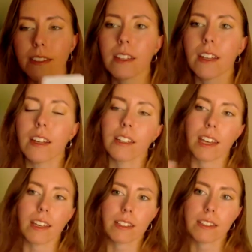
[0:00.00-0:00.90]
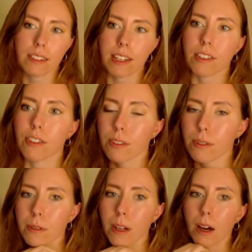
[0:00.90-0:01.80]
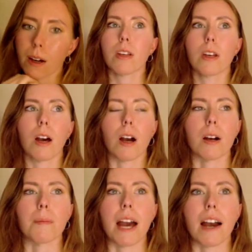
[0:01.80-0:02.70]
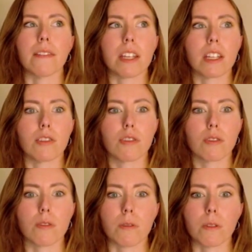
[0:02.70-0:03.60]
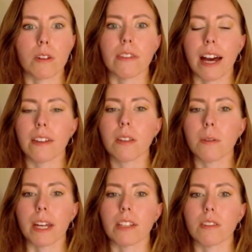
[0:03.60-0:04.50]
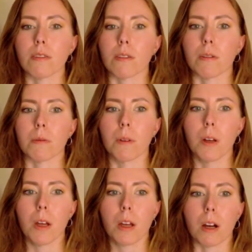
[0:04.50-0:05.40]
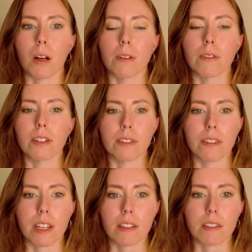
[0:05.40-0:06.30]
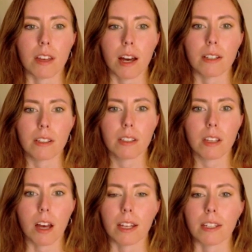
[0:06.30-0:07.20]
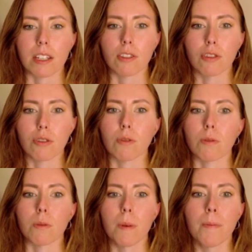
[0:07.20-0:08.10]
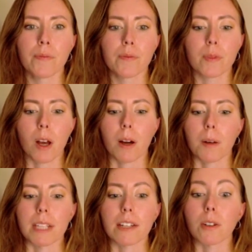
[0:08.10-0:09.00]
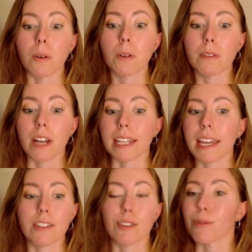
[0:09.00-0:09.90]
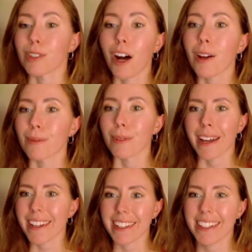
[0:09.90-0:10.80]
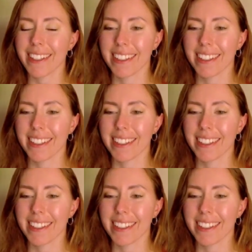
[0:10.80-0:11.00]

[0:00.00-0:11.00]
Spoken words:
As Caitlin said too, having to evaluate, are there things that I need to let go of? I can't do it all, right?